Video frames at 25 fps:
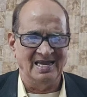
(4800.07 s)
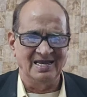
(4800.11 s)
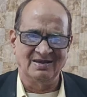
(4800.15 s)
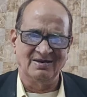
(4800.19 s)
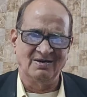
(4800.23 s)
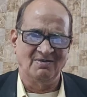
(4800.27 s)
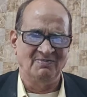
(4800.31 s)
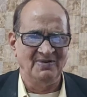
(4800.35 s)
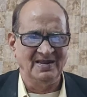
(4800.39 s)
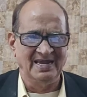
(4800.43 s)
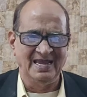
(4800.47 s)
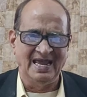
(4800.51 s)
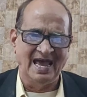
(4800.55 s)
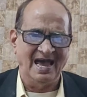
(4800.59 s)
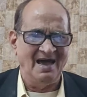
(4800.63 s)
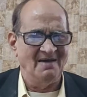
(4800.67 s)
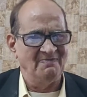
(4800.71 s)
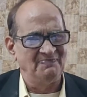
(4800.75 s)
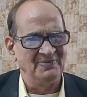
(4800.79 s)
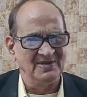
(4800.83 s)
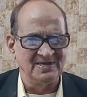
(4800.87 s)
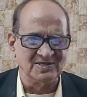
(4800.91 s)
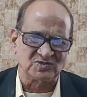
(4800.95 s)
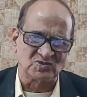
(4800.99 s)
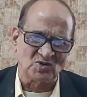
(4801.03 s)
I will be
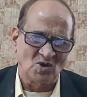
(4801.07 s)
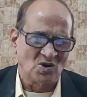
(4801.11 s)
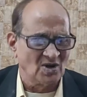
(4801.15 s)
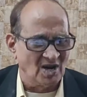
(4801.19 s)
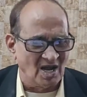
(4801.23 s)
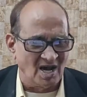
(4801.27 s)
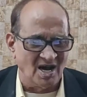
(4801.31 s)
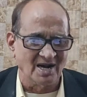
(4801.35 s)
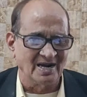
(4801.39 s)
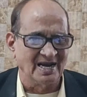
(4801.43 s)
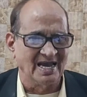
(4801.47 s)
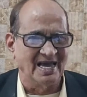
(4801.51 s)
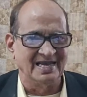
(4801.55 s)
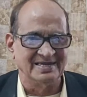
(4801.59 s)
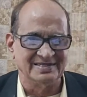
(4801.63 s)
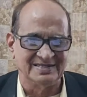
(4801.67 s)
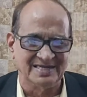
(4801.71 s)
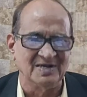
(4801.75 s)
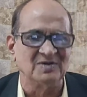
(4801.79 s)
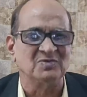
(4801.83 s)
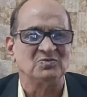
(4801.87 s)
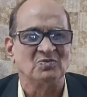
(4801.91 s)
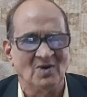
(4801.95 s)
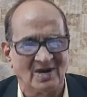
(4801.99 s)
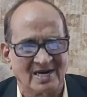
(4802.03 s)
happy so long
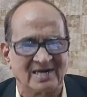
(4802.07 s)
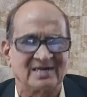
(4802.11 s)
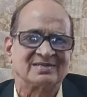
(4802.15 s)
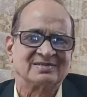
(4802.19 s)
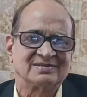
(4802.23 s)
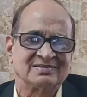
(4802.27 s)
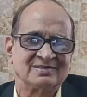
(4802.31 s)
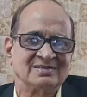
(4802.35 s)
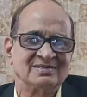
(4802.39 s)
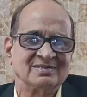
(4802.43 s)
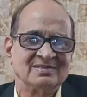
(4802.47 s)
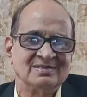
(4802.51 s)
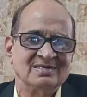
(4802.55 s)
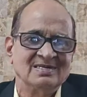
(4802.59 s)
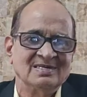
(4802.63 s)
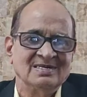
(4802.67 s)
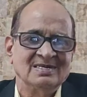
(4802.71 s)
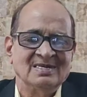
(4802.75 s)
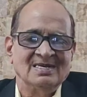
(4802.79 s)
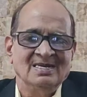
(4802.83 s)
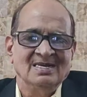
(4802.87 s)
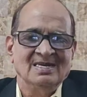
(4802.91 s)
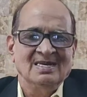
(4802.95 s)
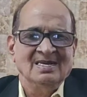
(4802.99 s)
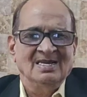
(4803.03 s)
as it works.
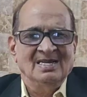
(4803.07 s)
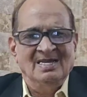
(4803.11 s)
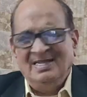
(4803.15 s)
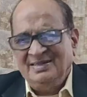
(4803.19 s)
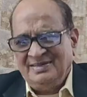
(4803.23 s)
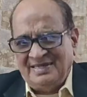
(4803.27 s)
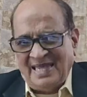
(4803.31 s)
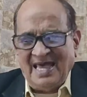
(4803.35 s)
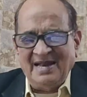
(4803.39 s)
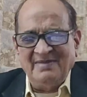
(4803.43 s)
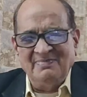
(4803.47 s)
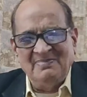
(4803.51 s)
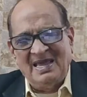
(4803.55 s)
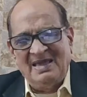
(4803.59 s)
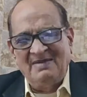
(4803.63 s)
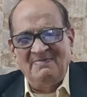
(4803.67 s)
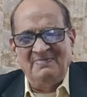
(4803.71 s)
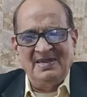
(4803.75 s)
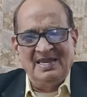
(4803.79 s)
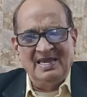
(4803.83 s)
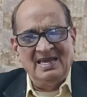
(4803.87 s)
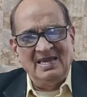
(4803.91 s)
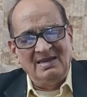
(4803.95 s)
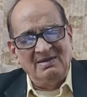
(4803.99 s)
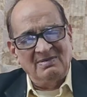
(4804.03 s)
There
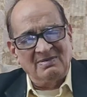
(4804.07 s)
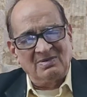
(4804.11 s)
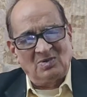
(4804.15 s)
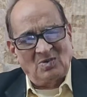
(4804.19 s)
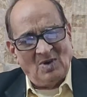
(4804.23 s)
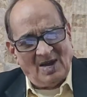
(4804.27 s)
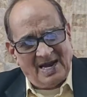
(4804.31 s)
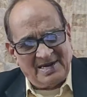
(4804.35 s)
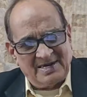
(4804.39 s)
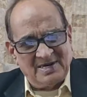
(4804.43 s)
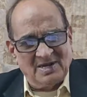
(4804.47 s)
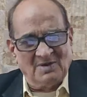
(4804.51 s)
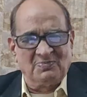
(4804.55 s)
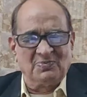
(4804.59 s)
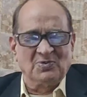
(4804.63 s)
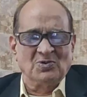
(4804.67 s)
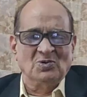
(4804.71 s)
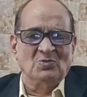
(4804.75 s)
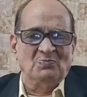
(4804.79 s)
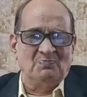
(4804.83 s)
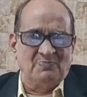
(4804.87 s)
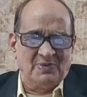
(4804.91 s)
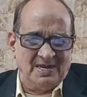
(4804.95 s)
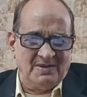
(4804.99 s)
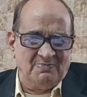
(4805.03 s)
may be quite a
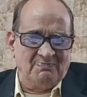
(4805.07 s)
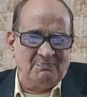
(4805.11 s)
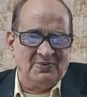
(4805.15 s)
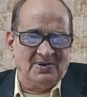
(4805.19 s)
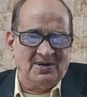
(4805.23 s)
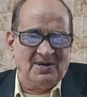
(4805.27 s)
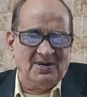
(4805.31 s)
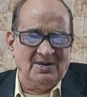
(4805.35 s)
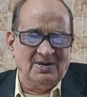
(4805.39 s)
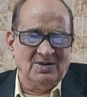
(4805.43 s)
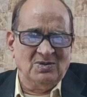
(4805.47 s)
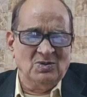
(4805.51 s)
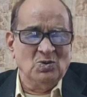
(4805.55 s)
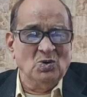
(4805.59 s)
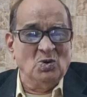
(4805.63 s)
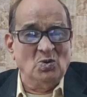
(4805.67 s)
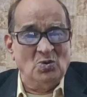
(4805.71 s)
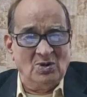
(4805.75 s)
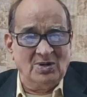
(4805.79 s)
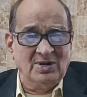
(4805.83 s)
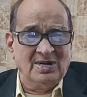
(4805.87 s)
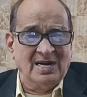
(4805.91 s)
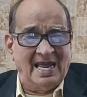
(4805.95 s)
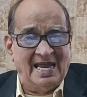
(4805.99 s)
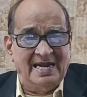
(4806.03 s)
few people
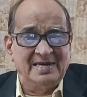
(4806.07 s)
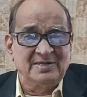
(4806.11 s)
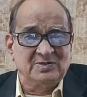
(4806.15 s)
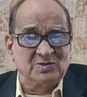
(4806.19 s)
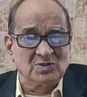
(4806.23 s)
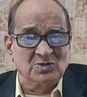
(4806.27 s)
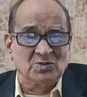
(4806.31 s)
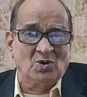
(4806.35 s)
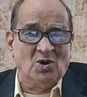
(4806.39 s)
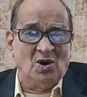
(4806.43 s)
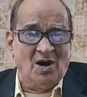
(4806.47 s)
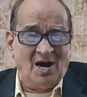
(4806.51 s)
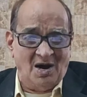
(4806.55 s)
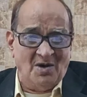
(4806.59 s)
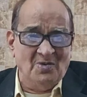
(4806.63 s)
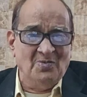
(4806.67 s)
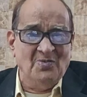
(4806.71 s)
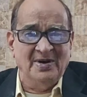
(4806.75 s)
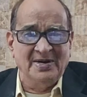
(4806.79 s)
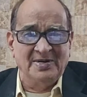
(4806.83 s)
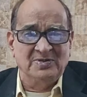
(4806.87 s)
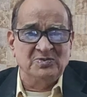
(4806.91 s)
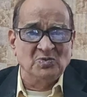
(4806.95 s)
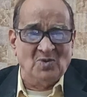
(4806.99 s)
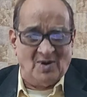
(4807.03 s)
who would like to know
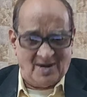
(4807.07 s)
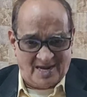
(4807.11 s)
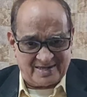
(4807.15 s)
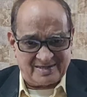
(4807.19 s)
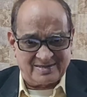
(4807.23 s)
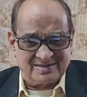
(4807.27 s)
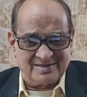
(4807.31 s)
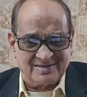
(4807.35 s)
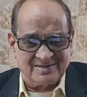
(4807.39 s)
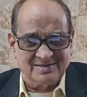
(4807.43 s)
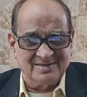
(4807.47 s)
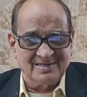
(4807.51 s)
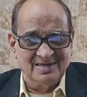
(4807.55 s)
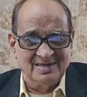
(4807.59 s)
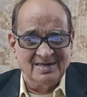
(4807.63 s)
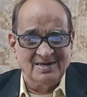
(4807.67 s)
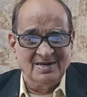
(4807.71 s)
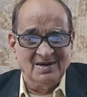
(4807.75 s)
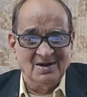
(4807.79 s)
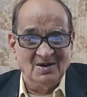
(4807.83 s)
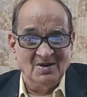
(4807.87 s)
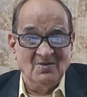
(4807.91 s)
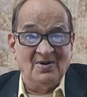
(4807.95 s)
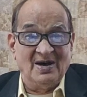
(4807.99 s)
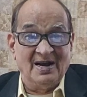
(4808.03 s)
how it works.
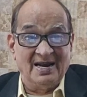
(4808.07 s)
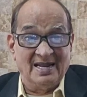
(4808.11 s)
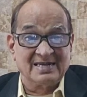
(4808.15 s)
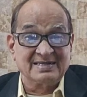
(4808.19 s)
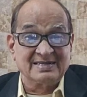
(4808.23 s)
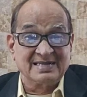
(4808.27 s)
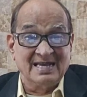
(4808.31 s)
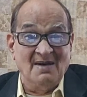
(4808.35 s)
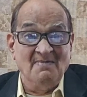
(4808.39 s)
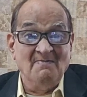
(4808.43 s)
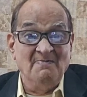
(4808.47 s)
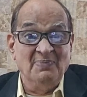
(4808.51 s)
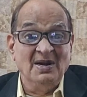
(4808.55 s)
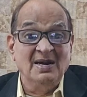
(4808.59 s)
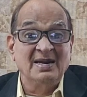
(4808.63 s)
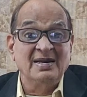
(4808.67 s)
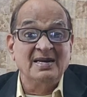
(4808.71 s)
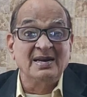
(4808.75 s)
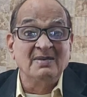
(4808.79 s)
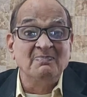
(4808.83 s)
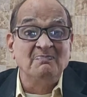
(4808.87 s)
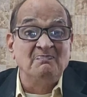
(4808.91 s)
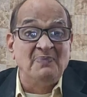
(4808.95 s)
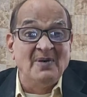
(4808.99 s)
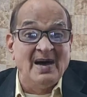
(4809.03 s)
For
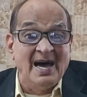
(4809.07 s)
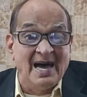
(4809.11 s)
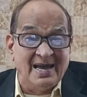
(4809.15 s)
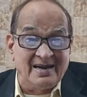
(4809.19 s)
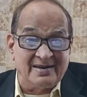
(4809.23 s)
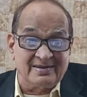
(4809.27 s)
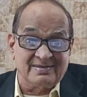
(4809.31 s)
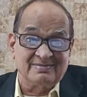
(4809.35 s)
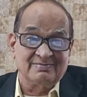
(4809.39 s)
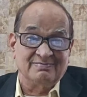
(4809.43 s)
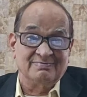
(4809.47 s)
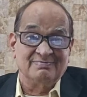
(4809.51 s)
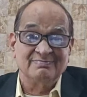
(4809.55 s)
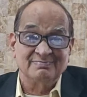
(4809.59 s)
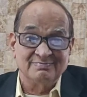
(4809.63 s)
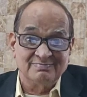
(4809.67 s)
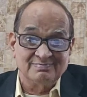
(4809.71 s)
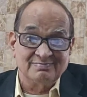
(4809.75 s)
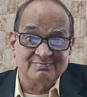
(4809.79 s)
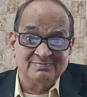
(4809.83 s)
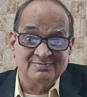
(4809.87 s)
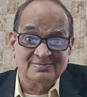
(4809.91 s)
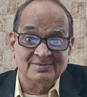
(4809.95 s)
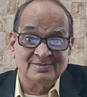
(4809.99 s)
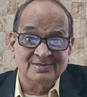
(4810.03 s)
example, repair.
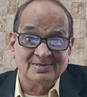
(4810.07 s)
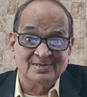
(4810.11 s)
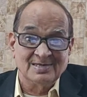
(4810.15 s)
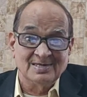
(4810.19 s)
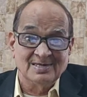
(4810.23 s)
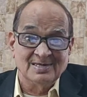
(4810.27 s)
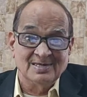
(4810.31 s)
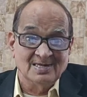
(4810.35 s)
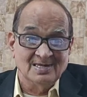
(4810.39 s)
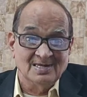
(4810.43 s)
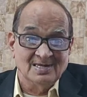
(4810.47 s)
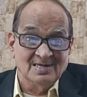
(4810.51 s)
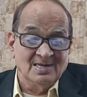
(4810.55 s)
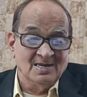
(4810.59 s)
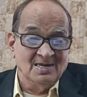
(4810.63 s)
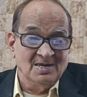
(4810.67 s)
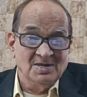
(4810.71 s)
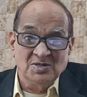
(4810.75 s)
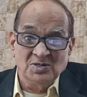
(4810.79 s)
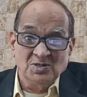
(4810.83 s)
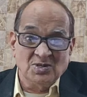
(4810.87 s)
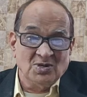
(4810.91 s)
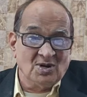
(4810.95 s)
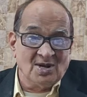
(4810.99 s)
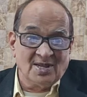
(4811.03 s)

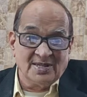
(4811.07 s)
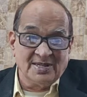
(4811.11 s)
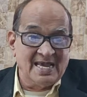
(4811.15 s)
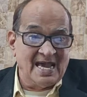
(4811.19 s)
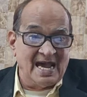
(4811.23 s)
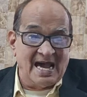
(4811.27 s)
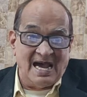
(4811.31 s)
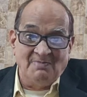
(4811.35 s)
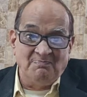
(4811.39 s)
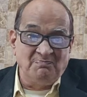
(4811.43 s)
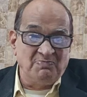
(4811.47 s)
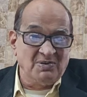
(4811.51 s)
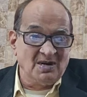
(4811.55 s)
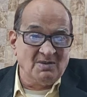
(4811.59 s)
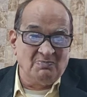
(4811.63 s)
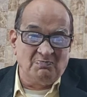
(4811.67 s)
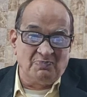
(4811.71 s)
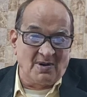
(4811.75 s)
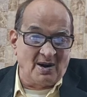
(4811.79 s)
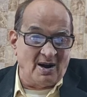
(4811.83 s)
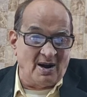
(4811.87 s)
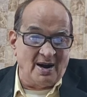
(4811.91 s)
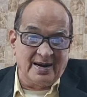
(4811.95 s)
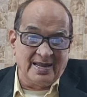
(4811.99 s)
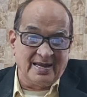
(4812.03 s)
You know the
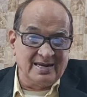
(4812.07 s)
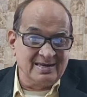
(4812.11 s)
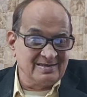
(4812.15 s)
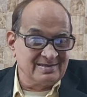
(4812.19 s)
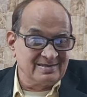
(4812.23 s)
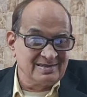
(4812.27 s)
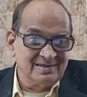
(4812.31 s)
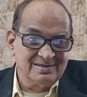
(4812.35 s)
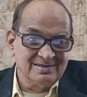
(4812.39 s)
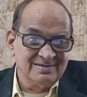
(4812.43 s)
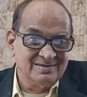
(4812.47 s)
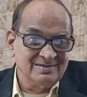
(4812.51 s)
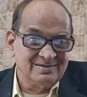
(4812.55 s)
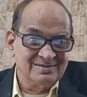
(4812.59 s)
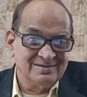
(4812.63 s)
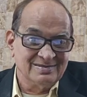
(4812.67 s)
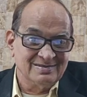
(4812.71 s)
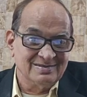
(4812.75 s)
Apple product?